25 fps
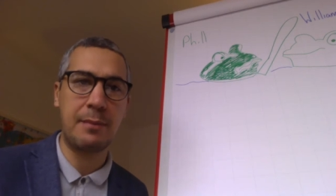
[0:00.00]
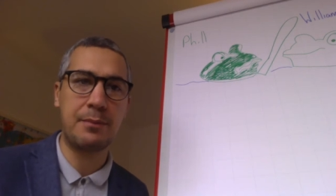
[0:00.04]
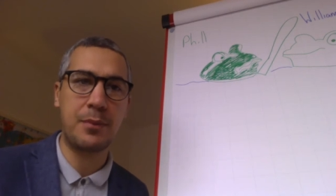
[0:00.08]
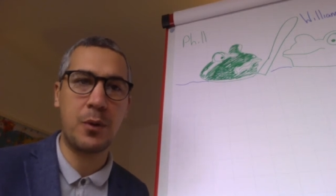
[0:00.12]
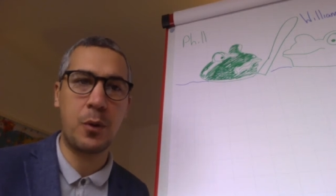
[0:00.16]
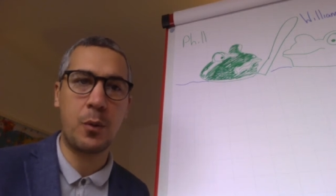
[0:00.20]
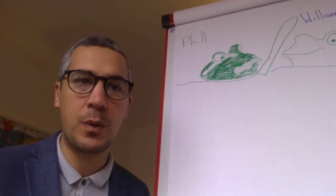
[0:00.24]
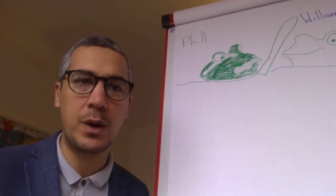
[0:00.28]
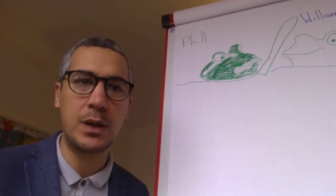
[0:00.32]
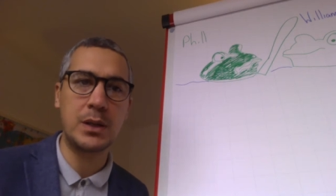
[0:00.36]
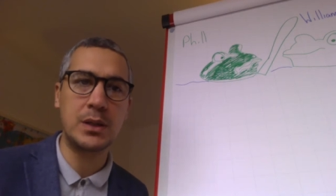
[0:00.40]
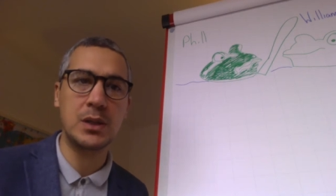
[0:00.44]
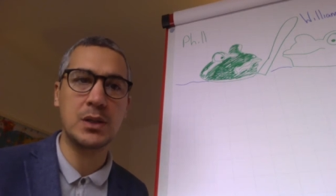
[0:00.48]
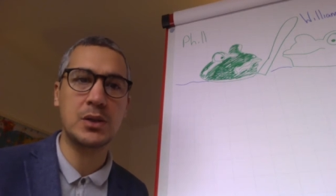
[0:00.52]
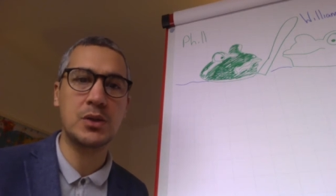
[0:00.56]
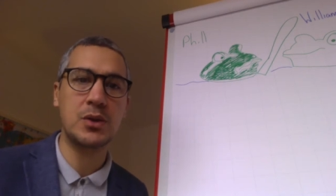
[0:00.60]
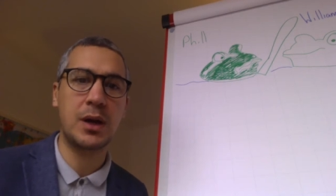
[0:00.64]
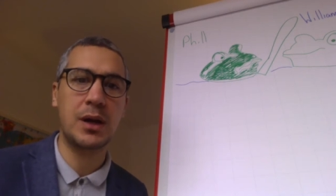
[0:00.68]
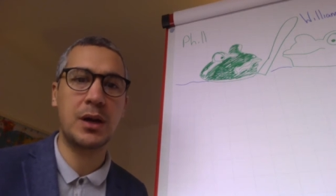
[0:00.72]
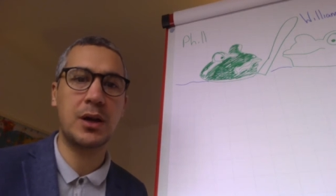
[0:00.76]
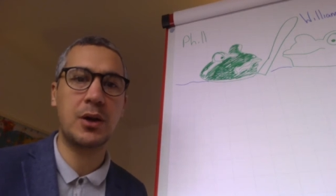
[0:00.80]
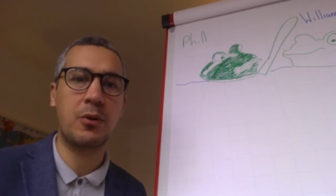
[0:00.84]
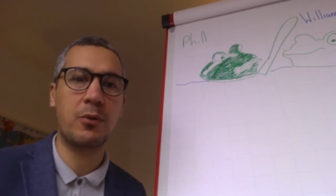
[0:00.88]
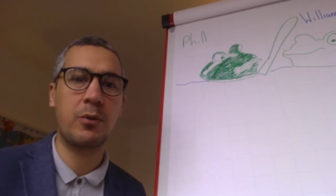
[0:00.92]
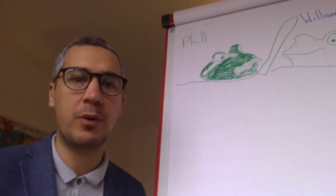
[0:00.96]
but we're just
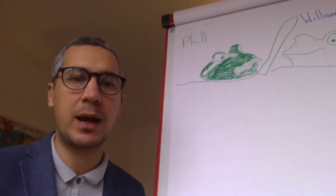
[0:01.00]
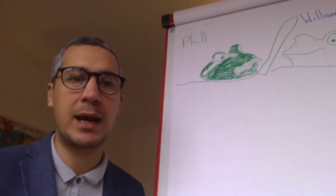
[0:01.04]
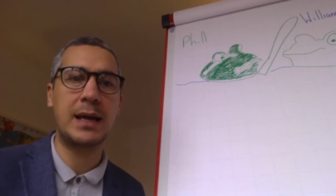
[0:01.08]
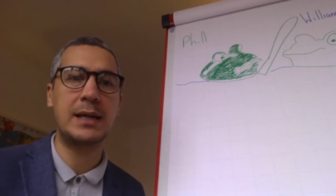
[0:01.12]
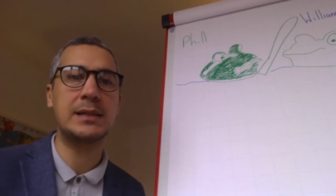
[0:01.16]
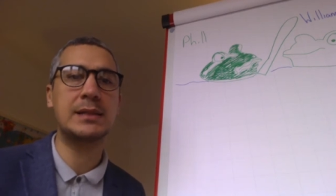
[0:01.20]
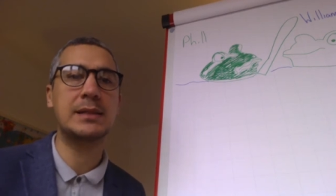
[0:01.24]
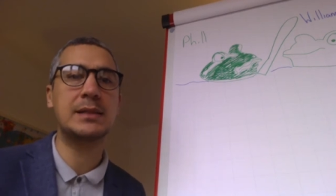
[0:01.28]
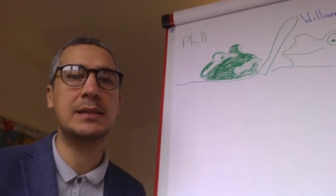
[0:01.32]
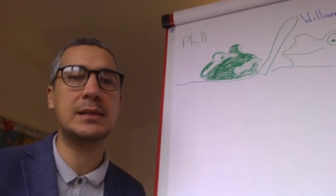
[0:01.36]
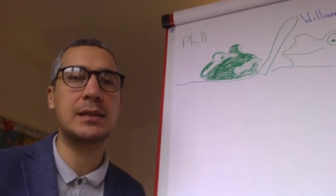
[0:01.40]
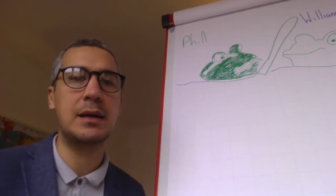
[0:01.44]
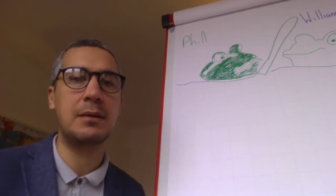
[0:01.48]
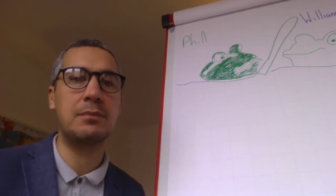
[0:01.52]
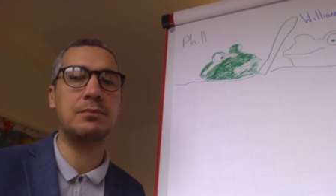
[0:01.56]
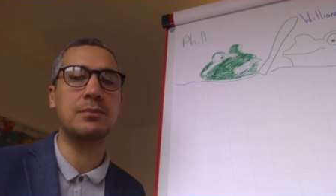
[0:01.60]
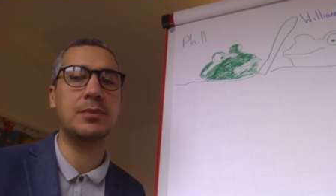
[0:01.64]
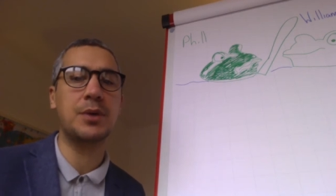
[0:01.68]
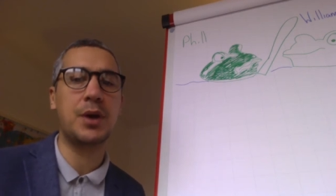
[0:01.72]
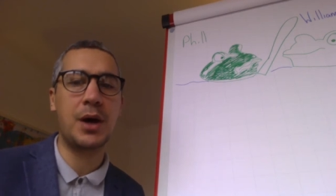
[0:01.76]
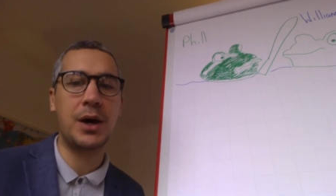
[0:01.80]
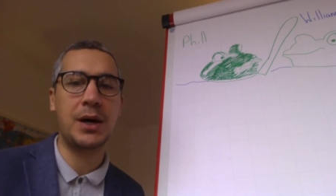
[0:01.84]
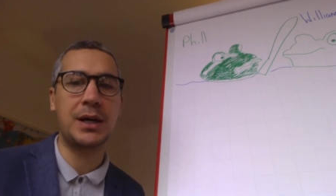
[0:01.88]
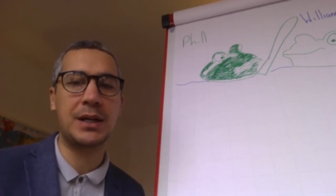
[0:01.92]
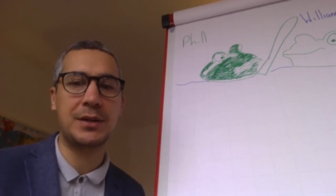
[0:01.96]
trying to create some
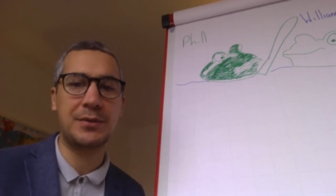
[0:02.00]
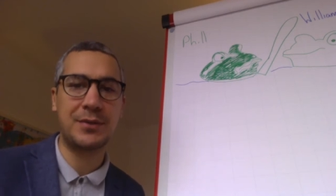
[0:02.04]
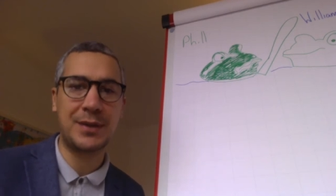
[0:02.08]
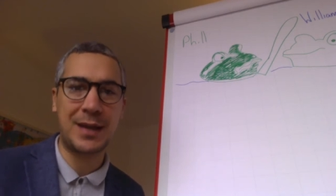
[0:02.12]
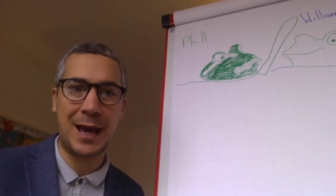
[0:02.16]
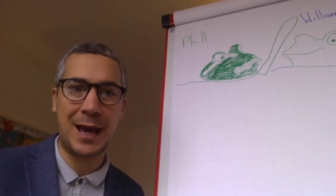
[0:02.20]
kind of